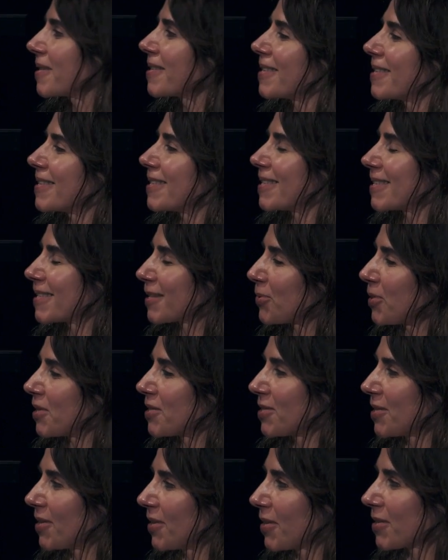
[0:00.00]
this is a
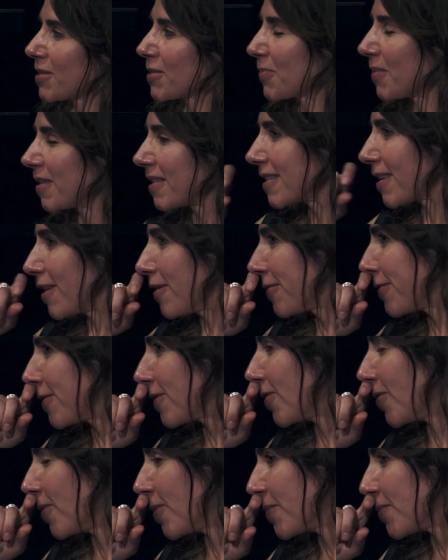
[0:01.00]
question I ask myself a
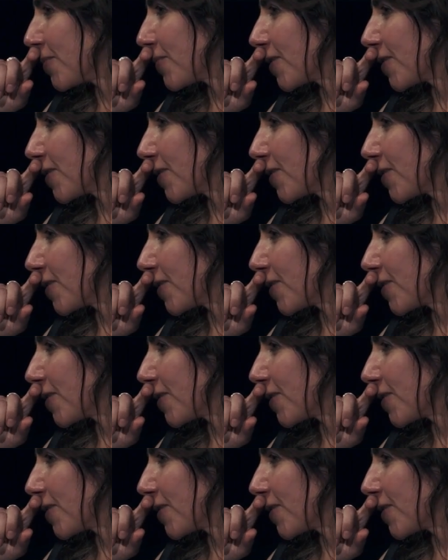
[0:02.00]
lot